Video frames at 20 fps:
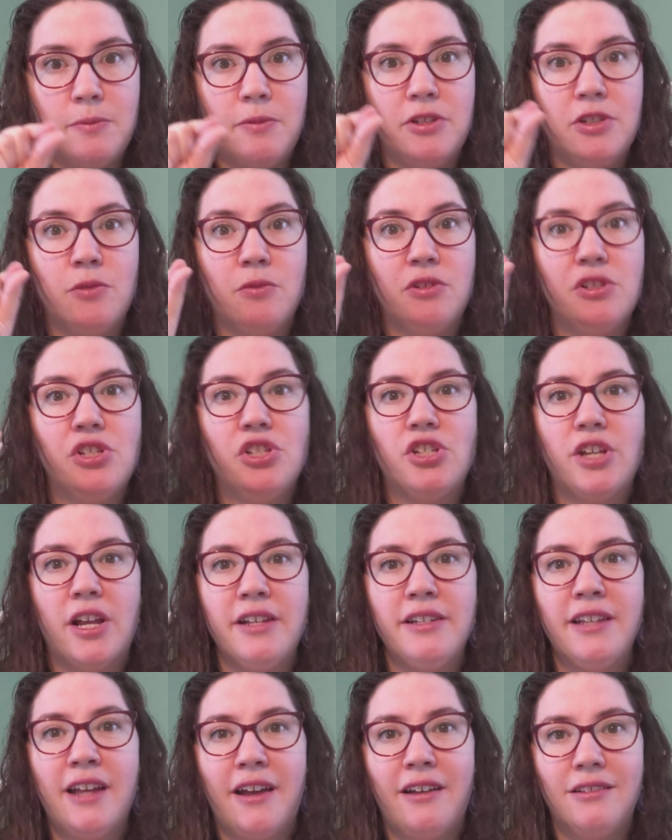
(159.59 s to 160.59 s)
but to a
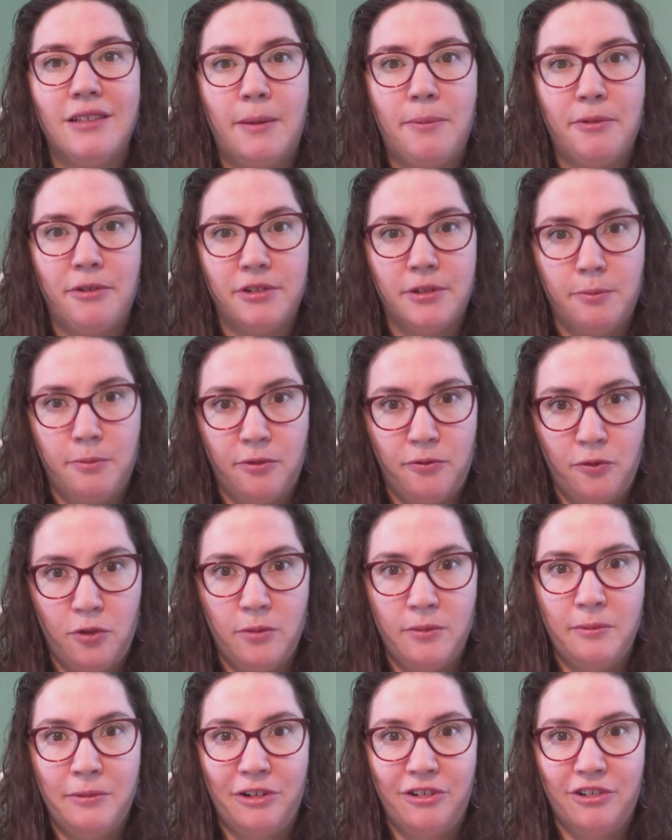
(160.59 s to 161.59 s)
Gentile leper to
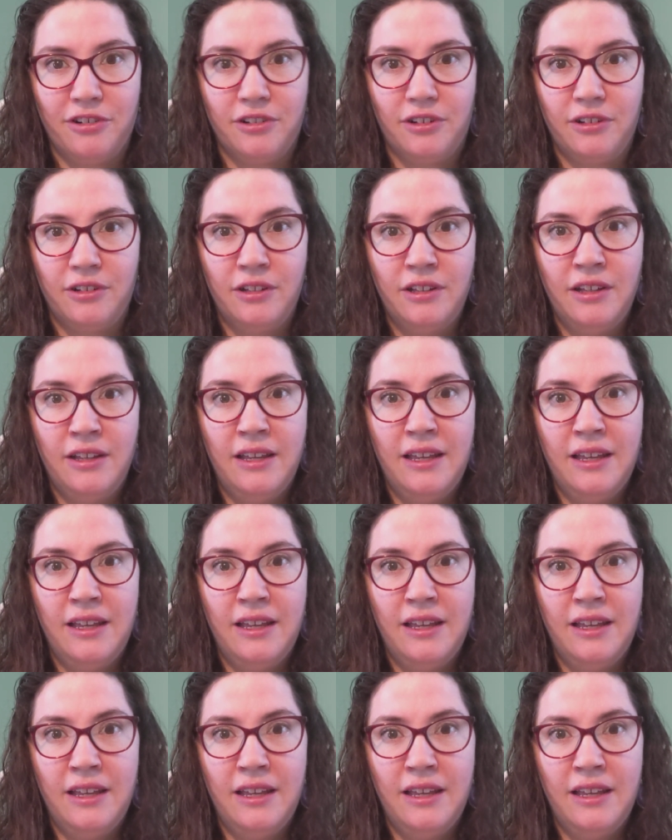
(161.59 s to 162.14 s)
perform a miracle.